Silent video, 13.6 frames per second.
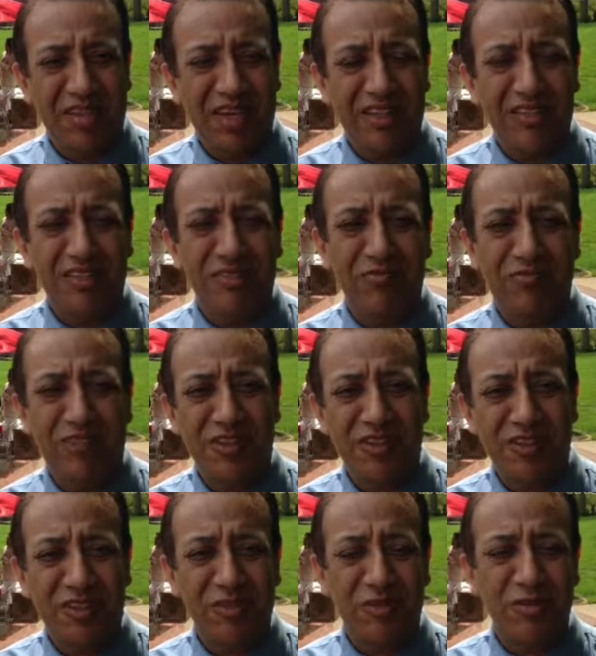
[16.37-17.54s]
gather some
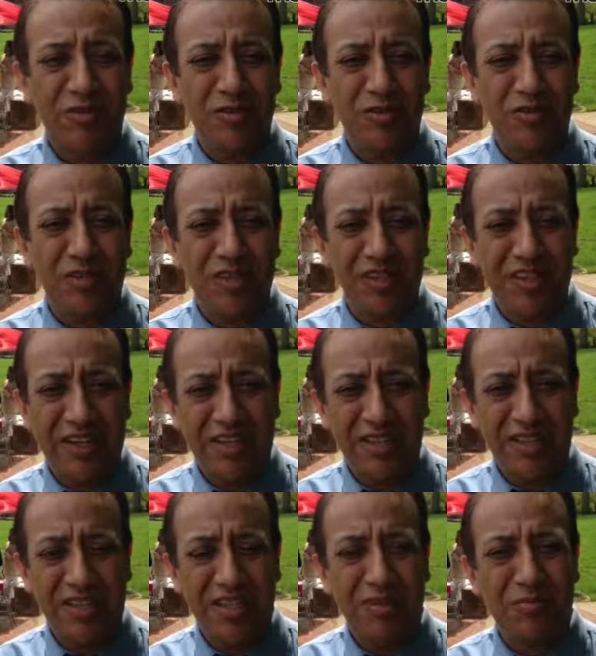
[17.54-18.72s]
funds to go take a
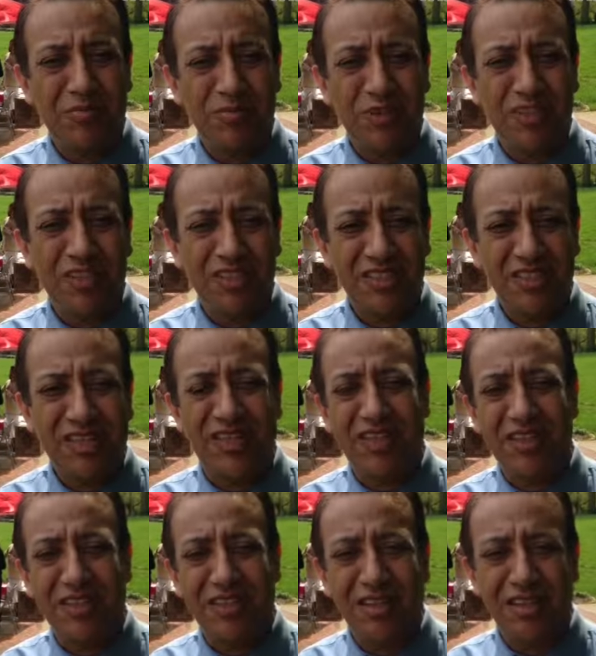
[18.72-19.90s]
team with us
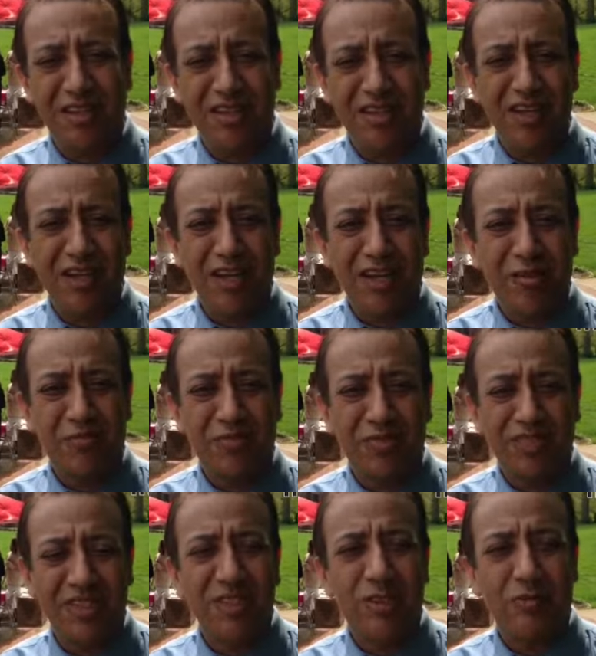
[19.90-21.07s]
and uh, help
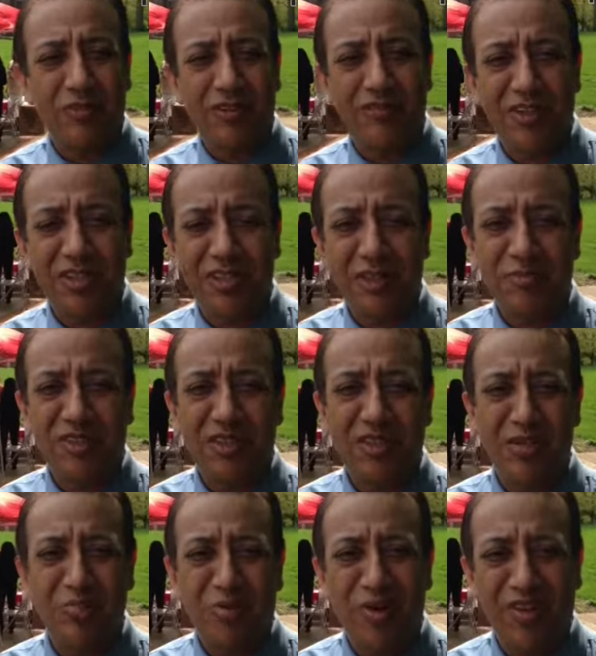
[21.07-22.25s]
the earthquake victims in
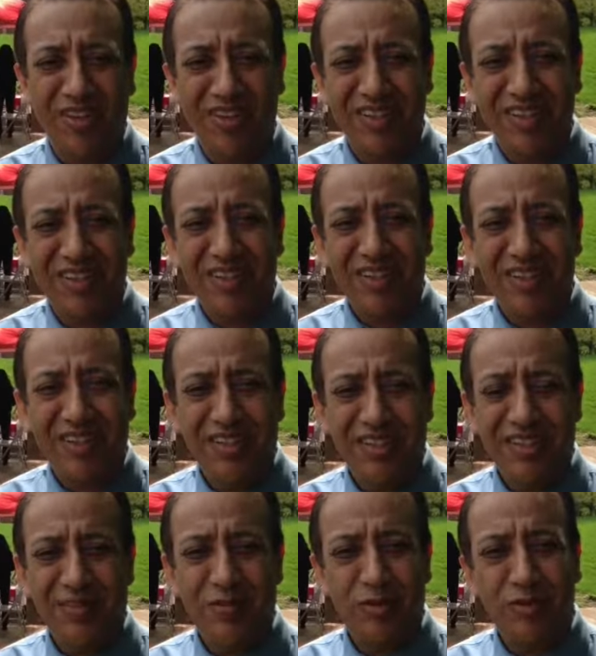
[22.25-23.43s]
Nepal.
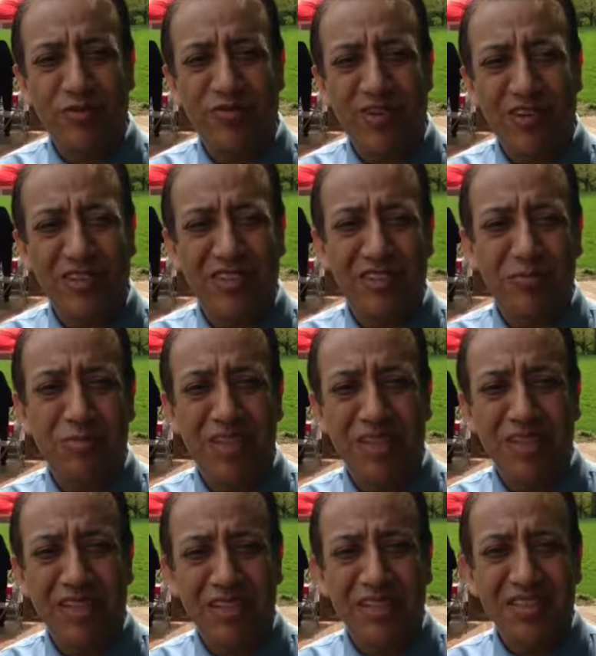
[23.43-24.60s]
Um, so far there have
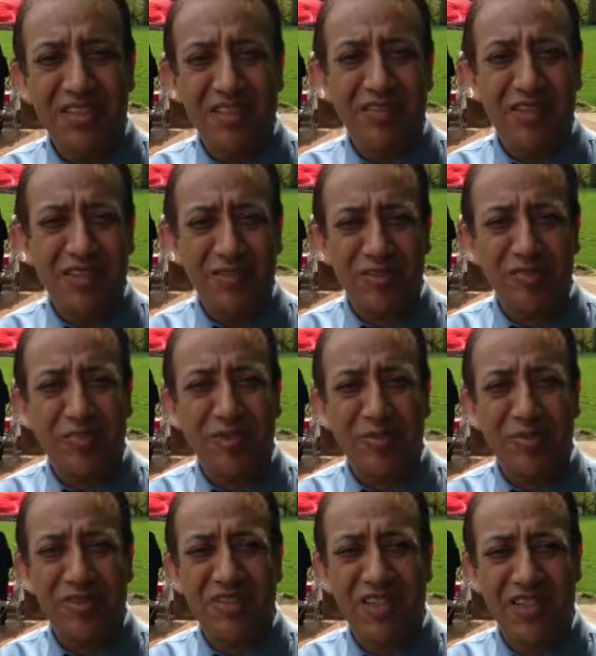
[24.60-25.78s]
been 7,000
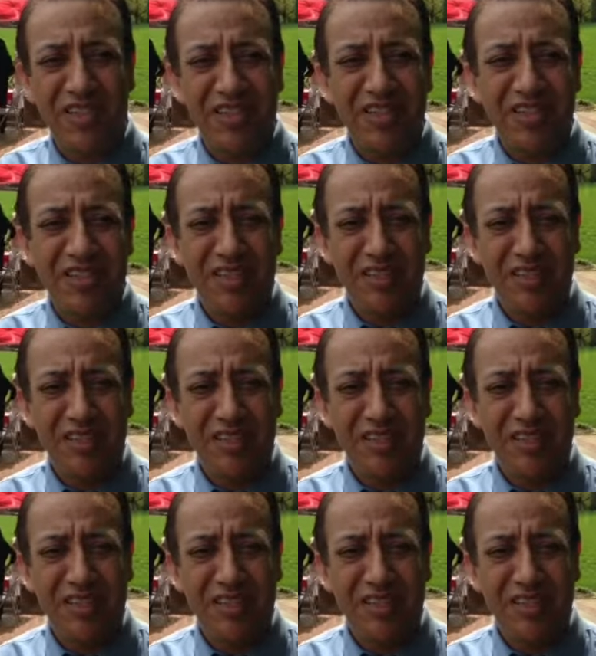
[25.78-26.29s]
people dead,